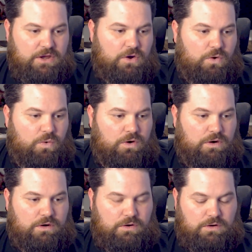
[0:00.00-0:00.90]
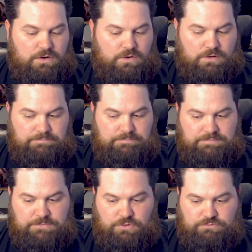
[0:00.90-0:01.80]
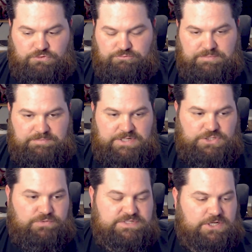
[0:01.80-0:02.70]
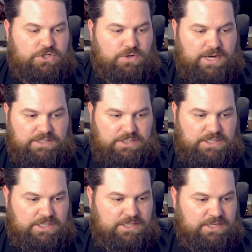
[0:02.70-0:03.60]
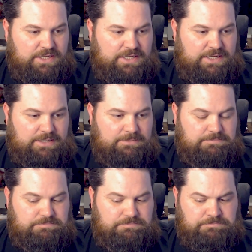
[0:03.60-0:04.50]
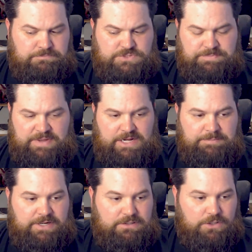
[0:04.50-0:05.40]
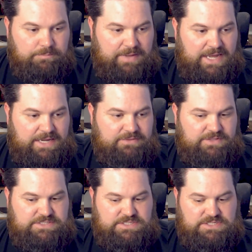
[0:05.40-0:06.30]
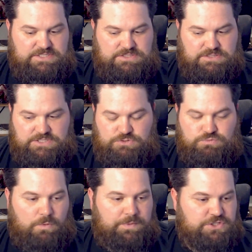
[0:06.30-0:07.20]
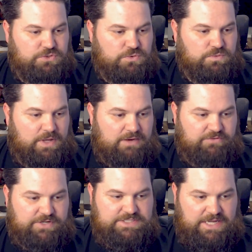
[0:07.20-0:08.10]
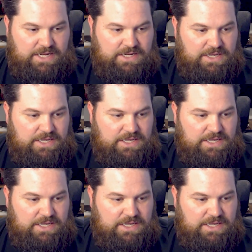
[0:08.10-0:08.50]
or you've been doing this incorrectly to make anybody look bad. This is what we do every day.